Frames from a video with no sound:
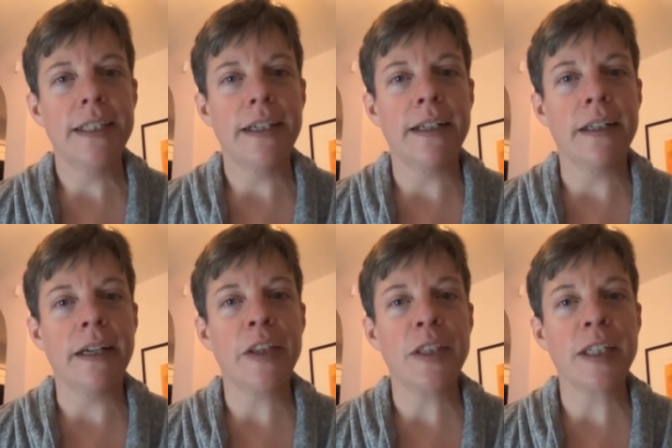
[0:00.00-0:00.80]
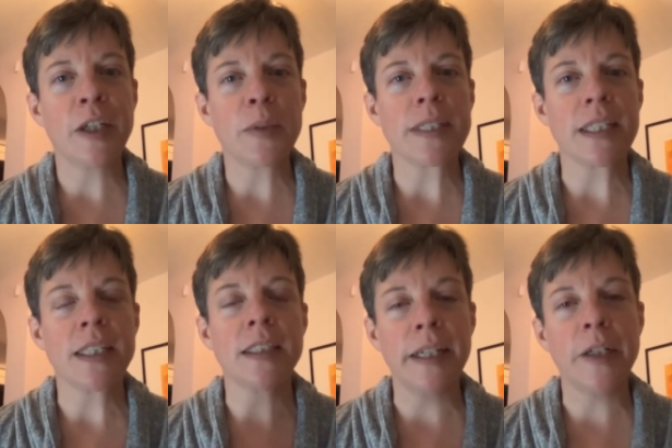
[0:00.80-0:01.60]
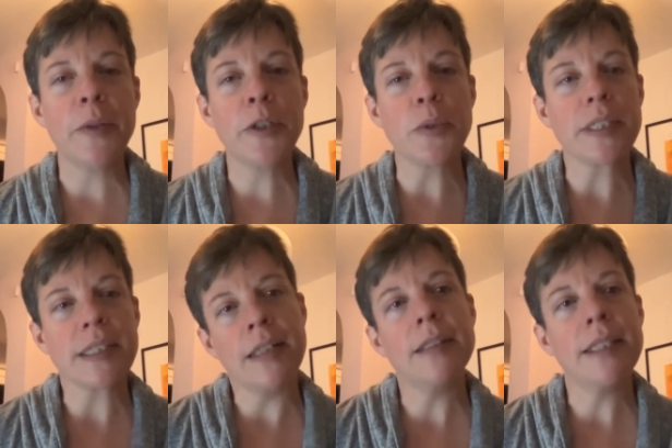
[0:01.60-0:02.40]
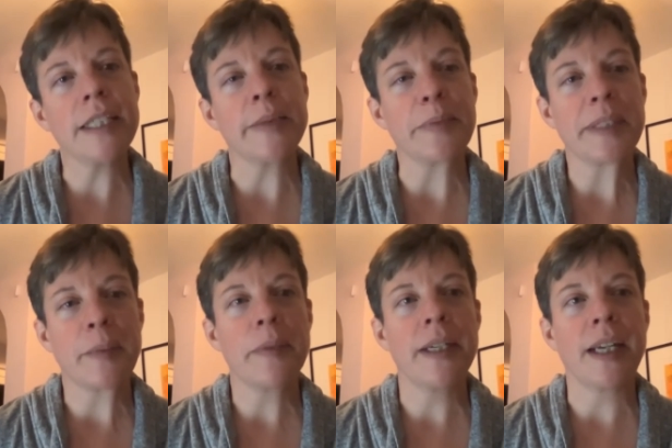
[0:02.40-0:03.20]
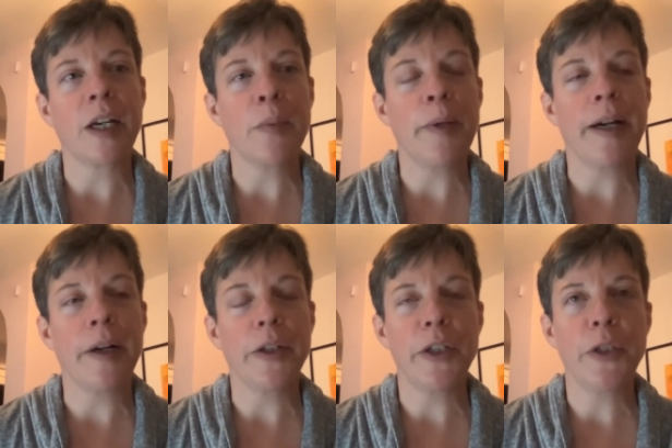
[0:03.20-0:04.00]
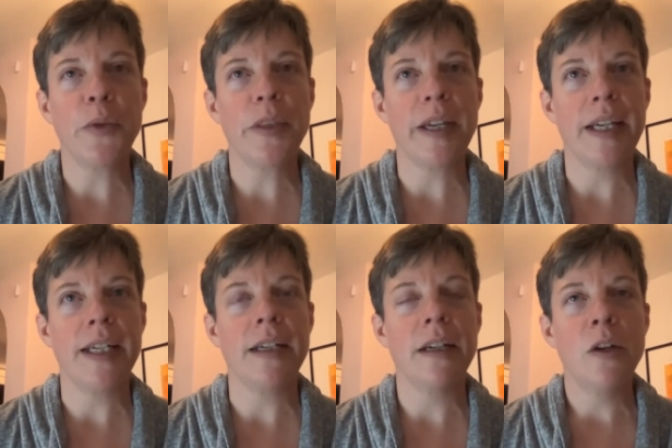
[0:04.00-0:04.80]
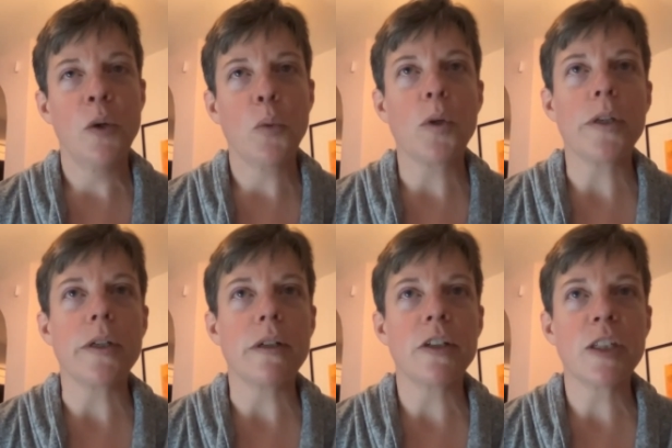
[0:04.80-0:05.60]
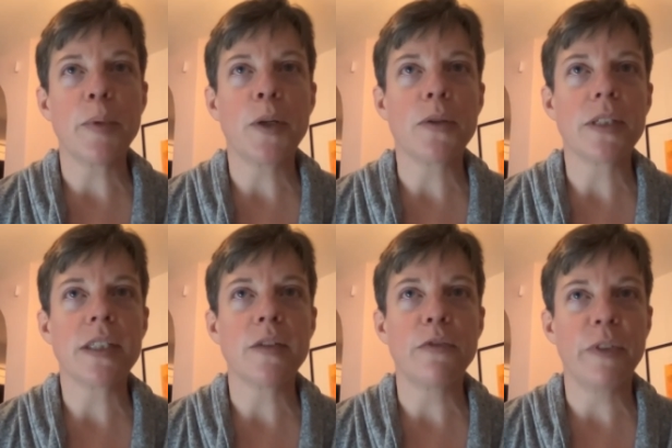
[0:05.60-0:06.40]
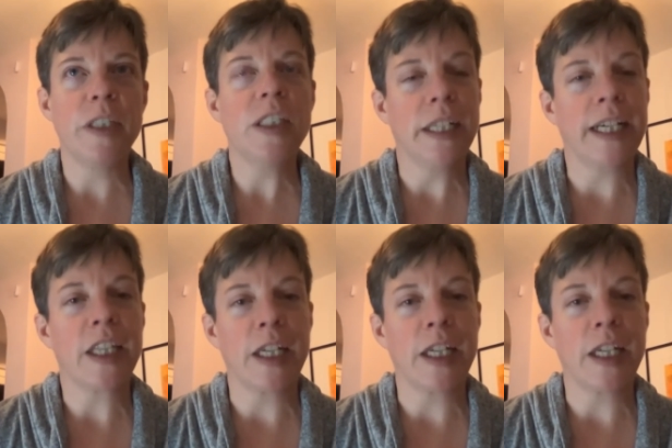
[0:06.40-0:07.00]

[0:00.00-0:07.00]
Uh, I think it was that the language was telling them something about who they were supposed to feel like